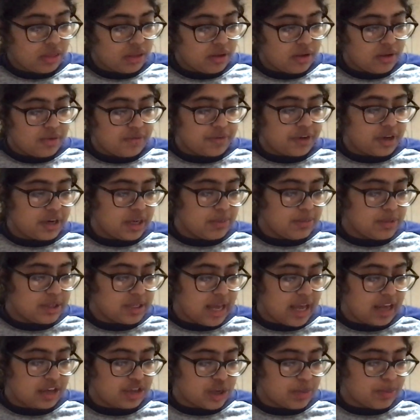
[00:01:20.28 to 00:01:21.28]
For him to
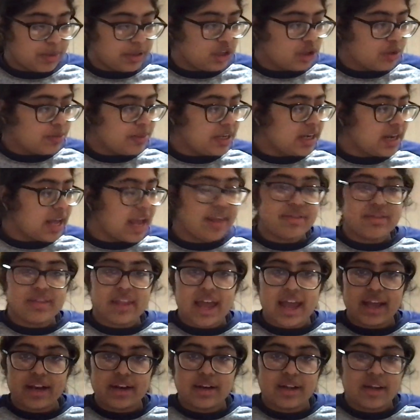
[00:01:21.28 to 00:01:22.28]
catch up a little bit, and
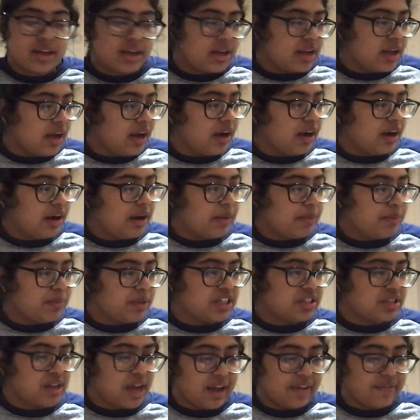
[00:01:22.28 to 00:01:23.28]
then
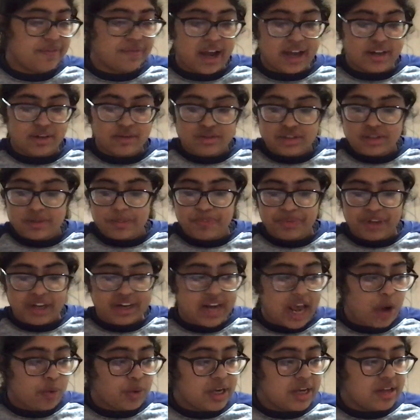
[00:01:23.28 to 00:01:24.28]
because I have finals, and
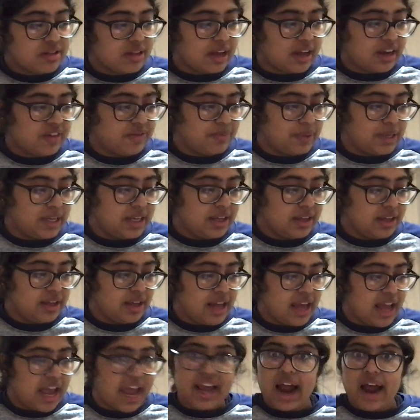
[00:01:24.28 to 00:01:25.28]
now he's ahead of me,
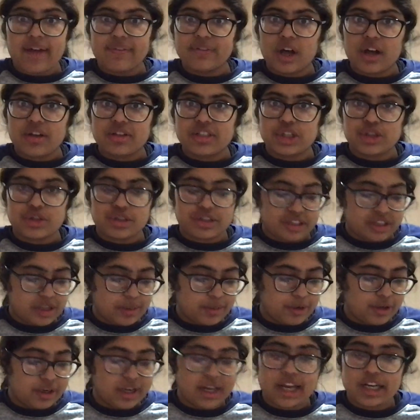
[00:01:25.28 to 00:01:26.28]
and I've lost interest in the
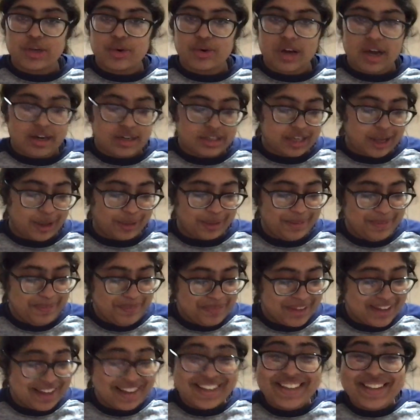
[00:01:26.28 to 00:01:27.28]
book, and I don't know how to tell him.
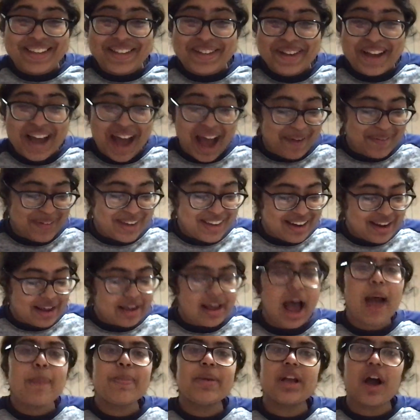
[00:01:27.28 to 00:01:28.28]
I mean,
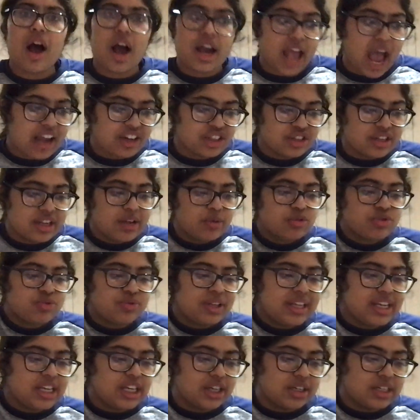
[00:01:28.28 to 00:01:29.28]
actually, it was
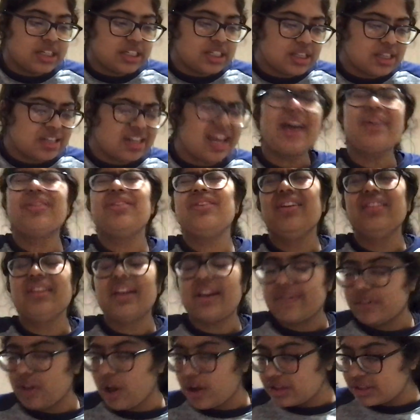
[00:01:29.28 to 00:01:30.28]
really good. It's not that
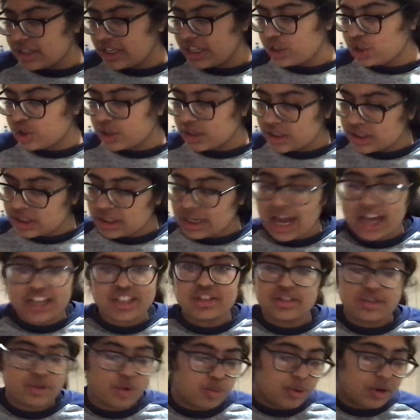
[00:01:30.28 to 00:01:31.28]
I've lost interest. I
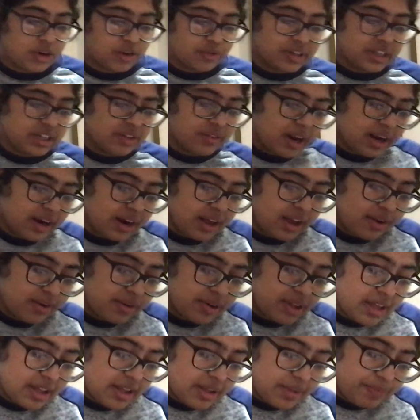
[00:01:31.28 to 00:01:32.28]
just don't want to read right
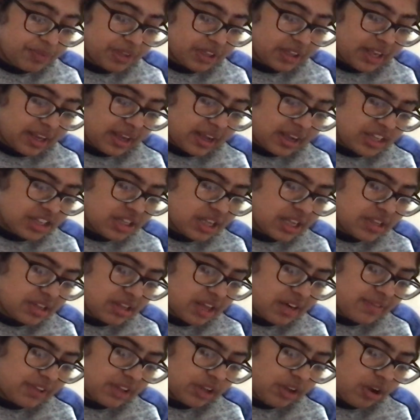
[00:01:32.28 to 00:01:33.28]
now. Like, it's
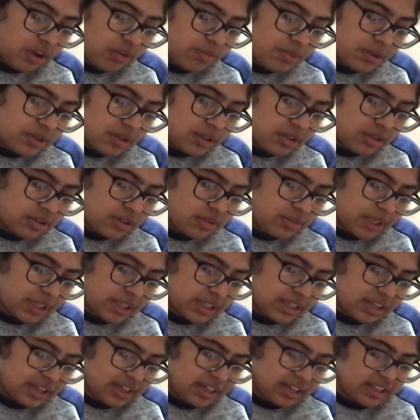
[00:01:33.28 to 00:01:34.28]
kind of a long book. Oh my
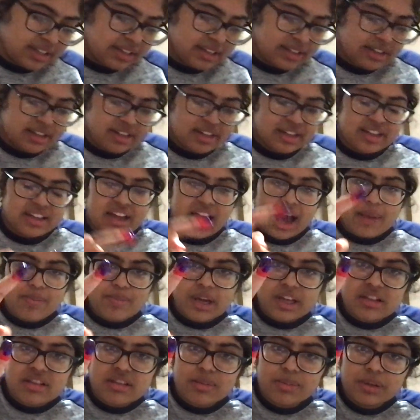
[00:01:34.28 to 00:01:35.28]
God, I
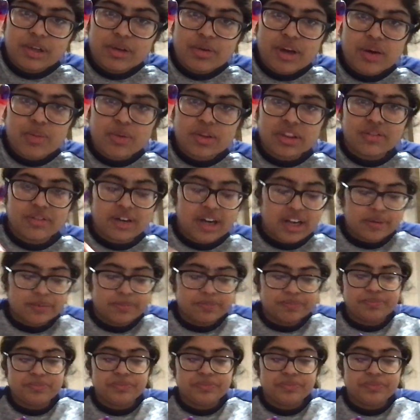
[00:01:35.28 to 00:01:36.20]
mixed the blue in with the red.